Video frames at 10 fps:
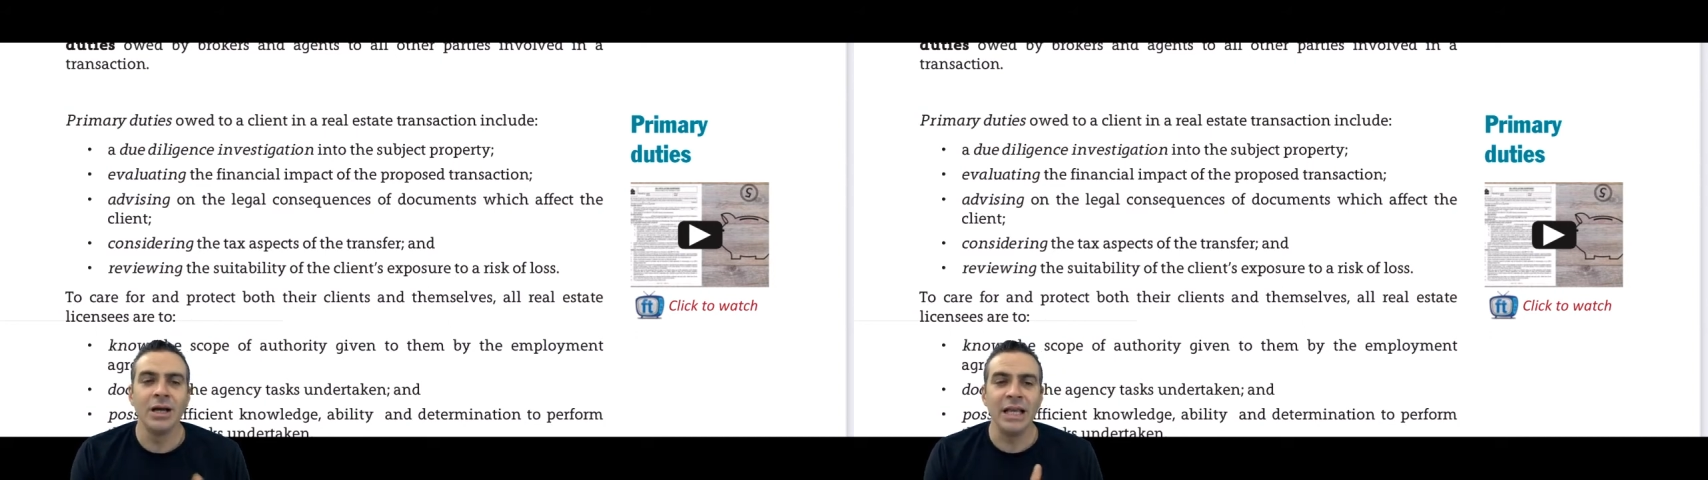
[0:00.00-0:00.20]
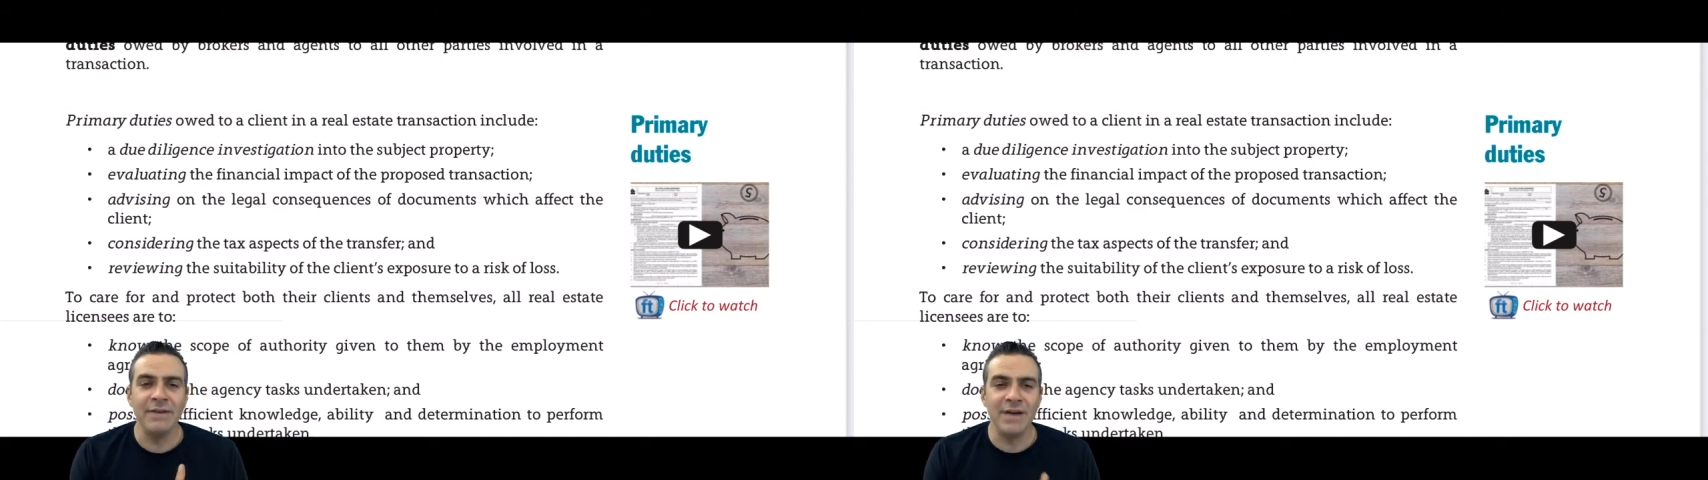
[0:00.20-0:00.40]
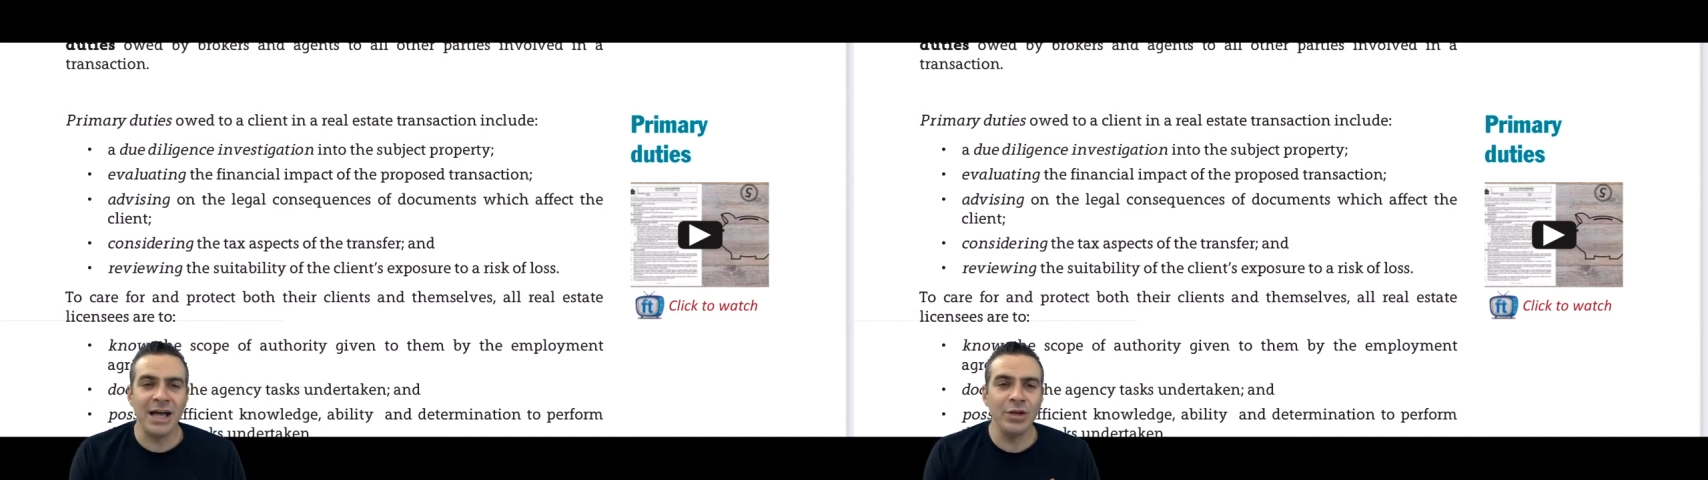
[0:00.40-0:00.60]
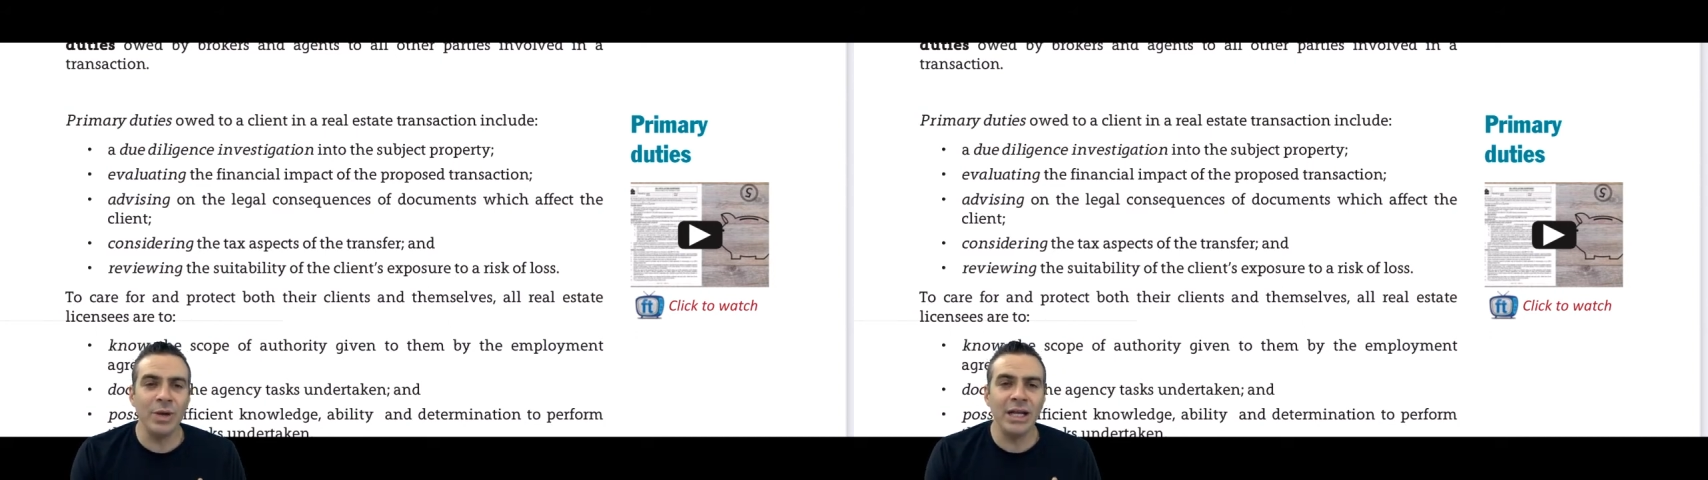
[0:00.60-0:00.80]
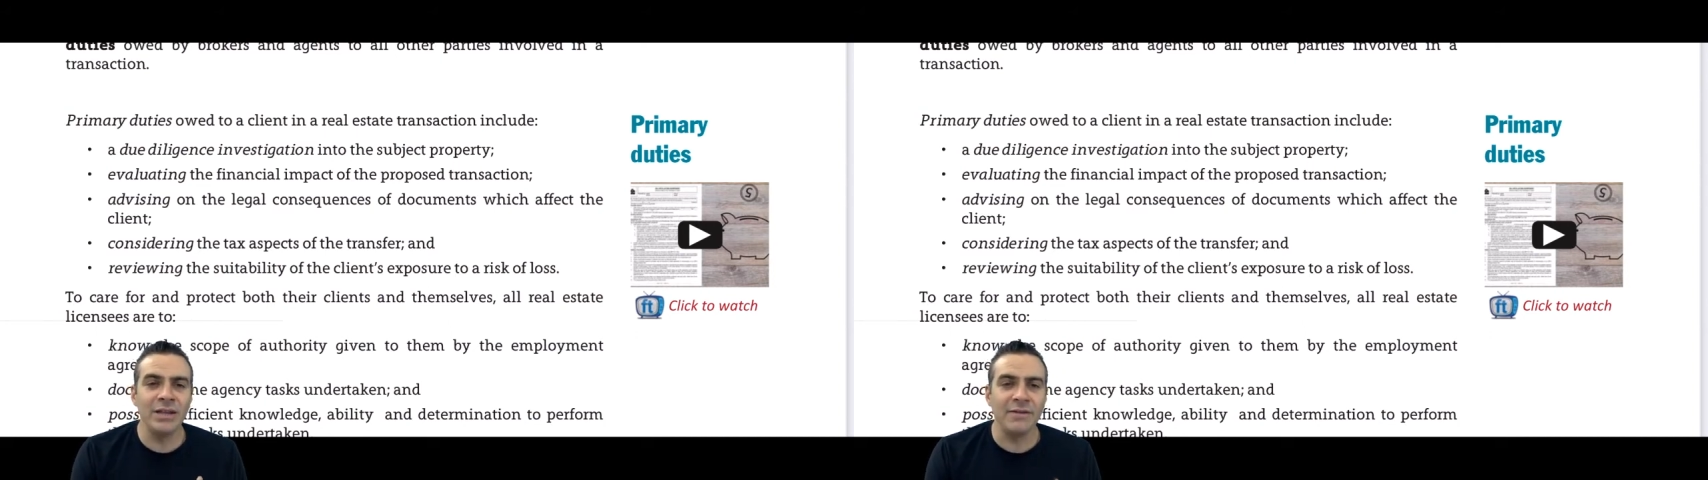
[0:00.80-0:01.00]

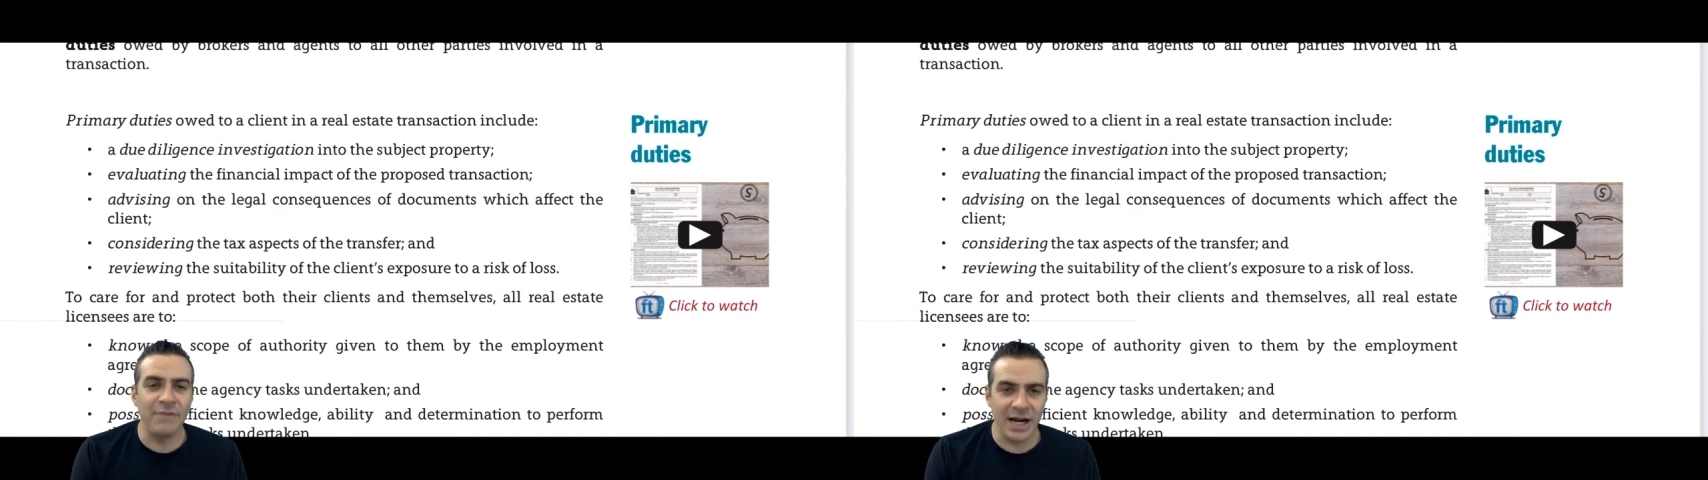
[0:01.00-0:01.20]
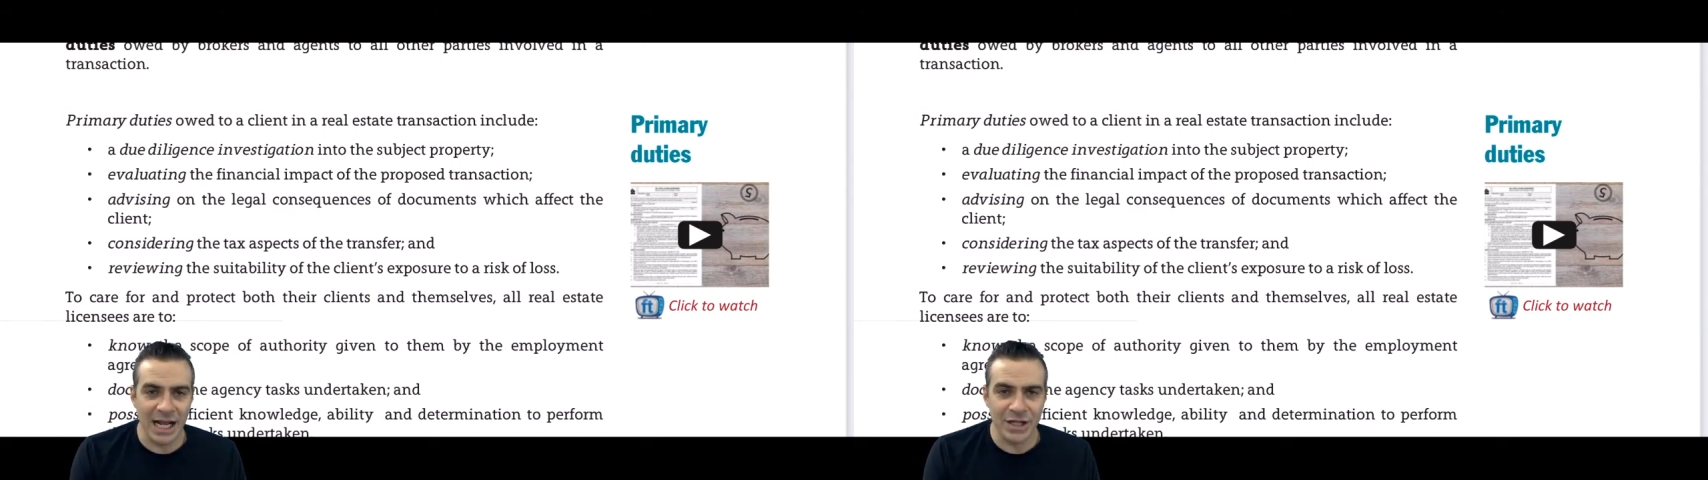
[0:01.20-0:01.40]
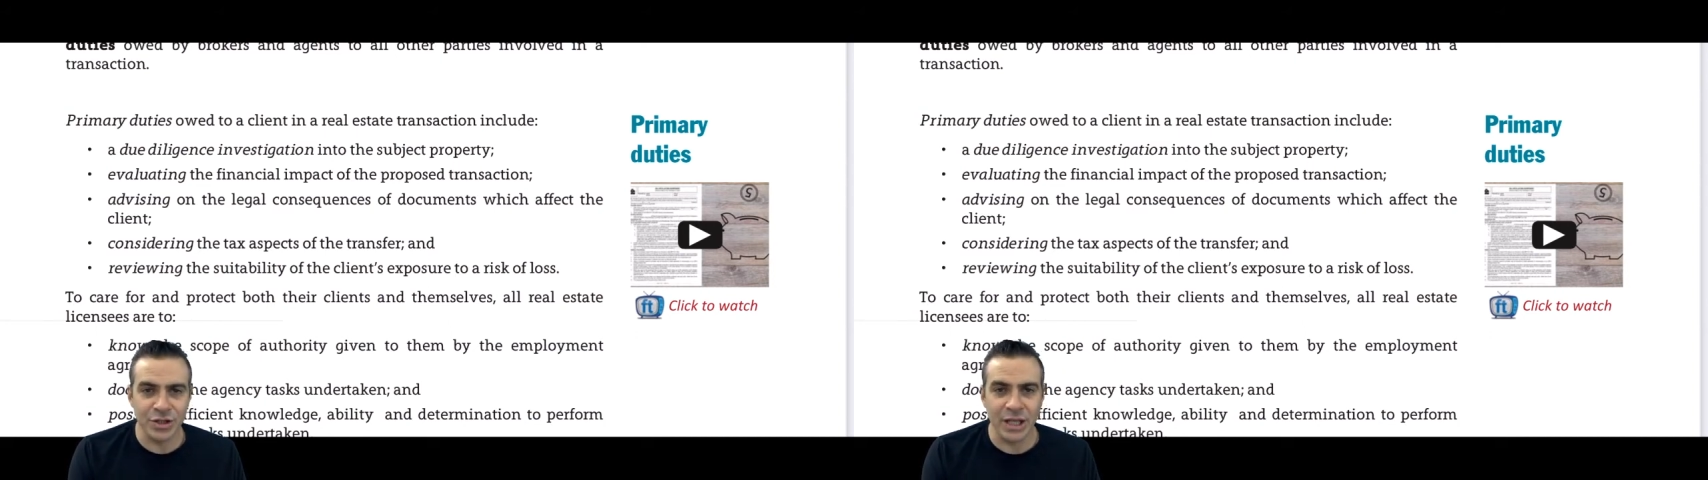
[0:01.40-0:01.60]
evaluating the financial